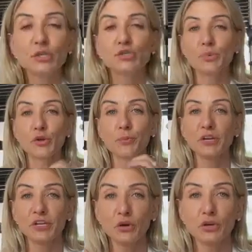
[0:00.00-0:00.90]
So when you're
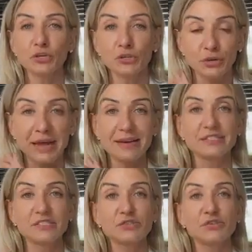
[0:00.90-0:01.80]
putting your
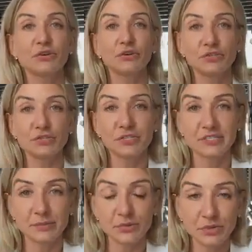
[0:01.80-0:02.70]
clients into the ozone
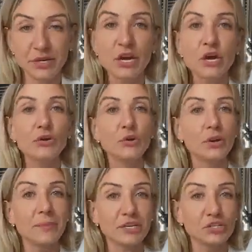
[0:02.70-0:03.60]
steam sauna, you
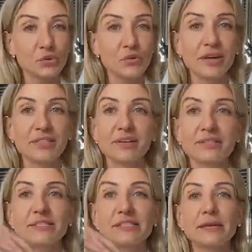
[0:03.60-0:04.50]
want to make sure that
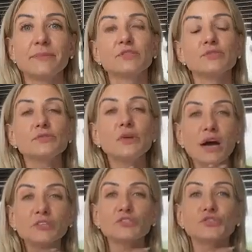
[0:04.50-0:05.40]
the steam is
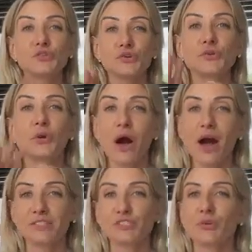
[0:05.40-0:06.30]
not too
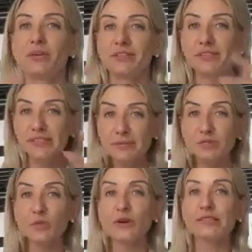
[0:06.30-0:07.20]
hot. You want the
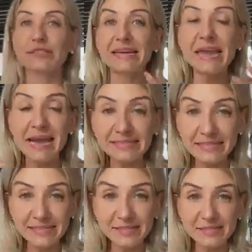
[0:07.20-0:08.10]
steam to work as a
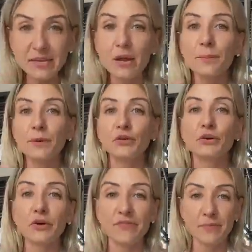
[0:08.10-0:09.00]
catalyst, but
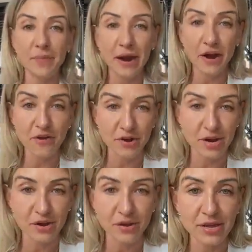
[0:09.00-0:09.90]
not
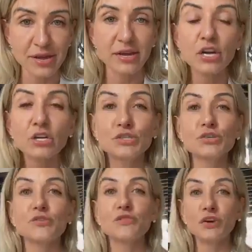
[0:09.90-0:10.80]
overpowering. Okay,
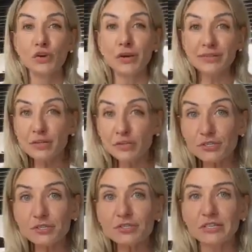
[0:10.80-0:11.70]
so you're in the
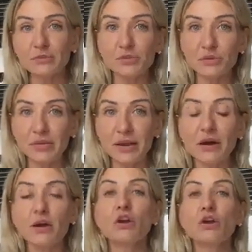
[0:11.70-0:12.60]
ozone steam sauna
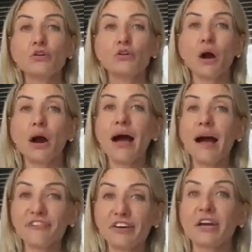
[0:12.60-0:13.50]
now. You are
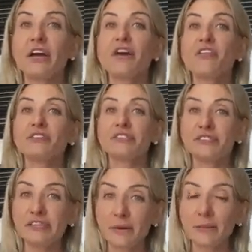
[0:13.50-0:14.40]
having the
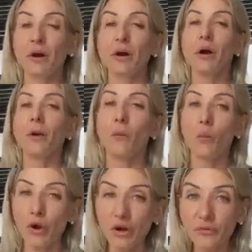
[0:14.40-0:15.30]
steam
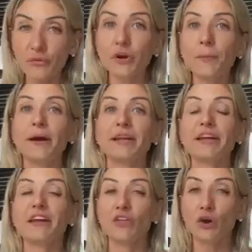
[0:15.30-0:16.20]
work through your
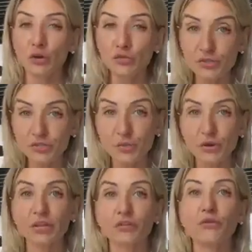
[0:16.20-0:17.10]
body. The ozone is
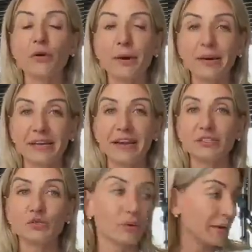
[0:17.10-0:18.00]
working through your body,
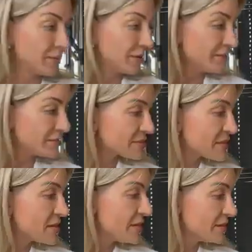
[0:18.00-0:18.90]
and 20
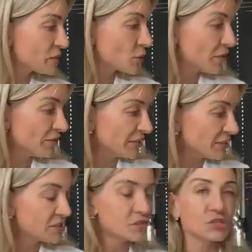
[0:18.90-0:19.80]
minutes is
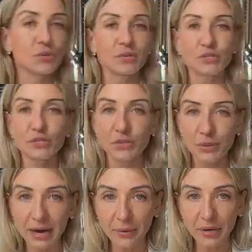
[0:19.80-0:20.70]
equivalent to a
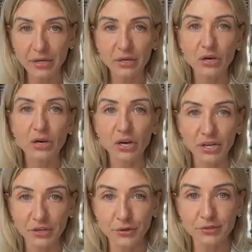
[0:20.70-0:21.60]
2-hour
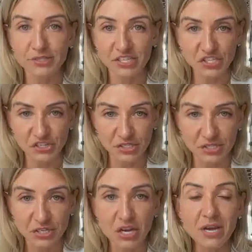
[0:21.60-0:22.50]
cardio
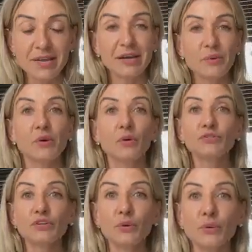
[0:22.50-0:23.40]
session. Now, we
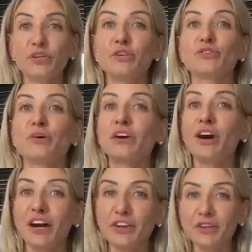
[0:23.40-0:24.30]
all know when you do a
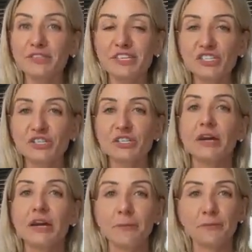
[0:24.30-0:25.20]
cardio
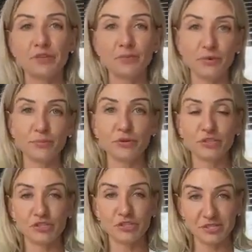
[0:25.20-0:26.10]
session, it
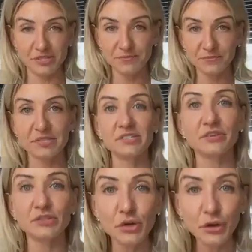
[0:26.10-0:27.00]
produces
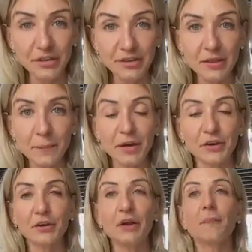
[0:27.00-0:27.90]
serotonin in the
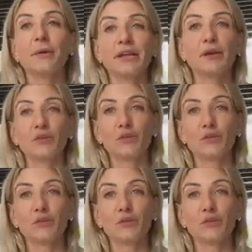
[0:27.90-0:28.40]
body.